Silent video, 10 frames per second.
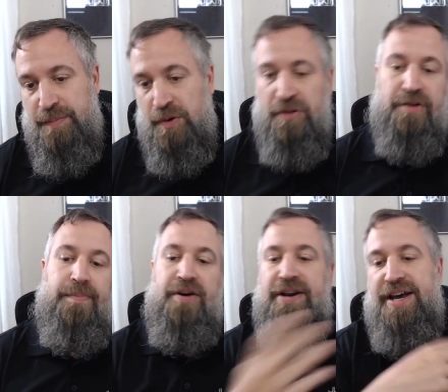pull their
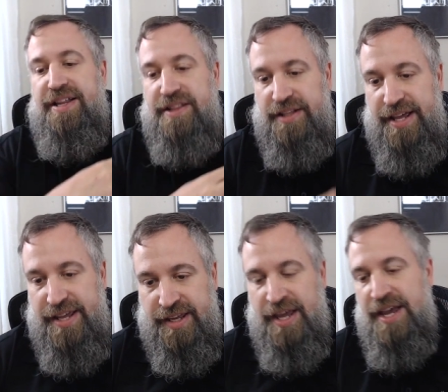boat out of the
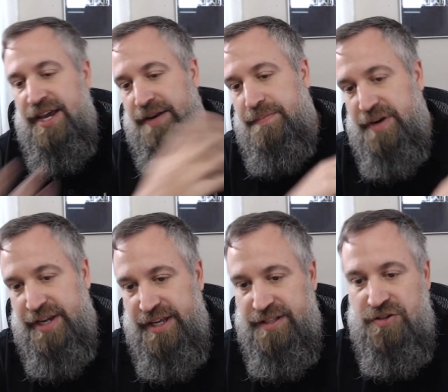lake and
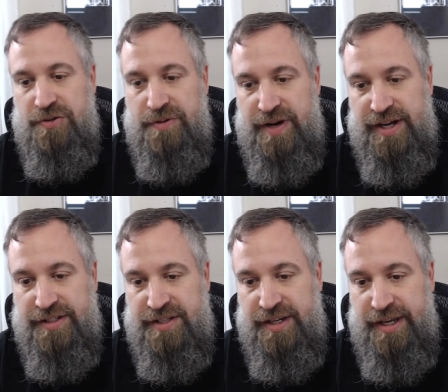bring it to
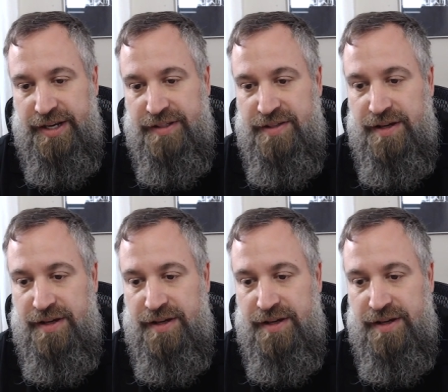get it